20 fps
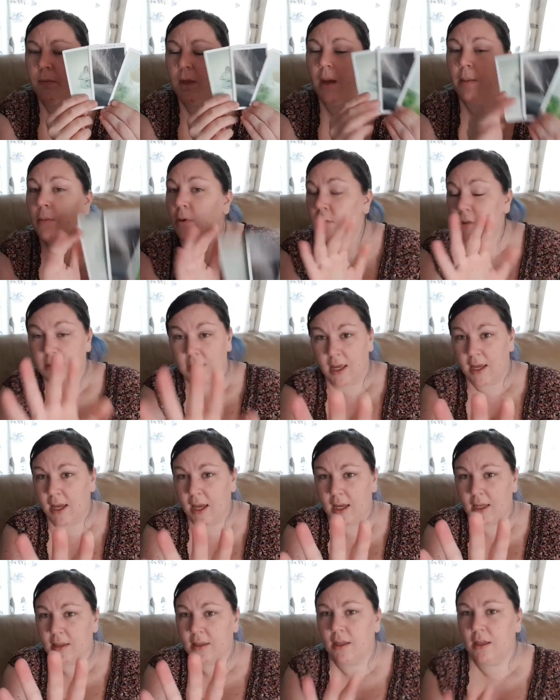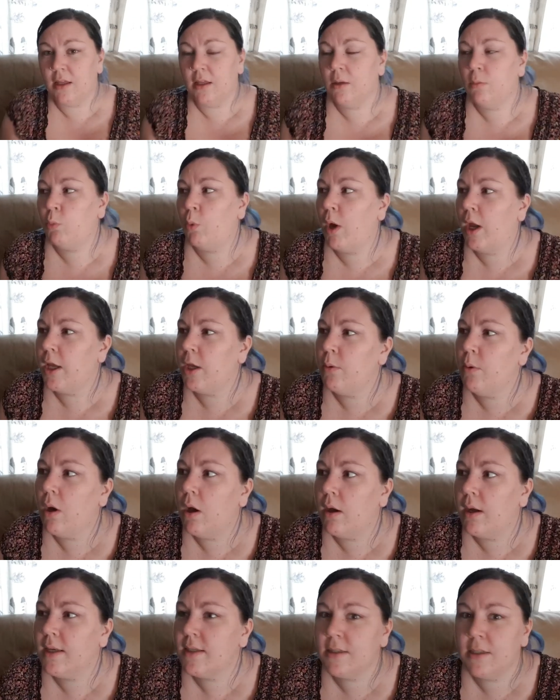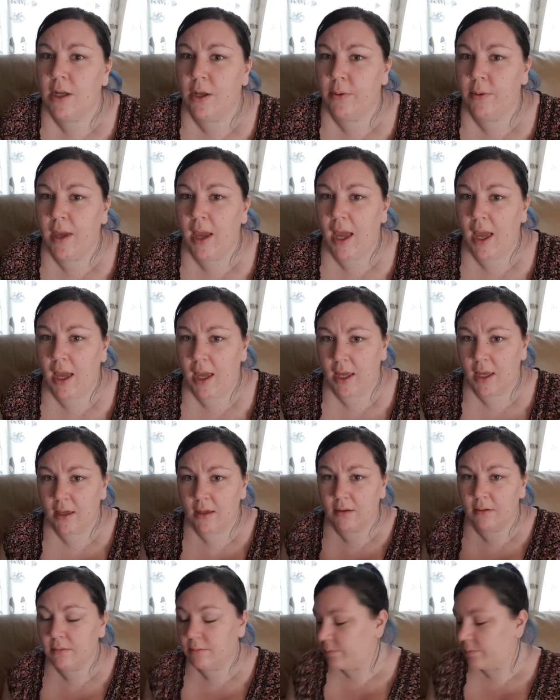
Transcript: I'm not saying that where you are isn't okay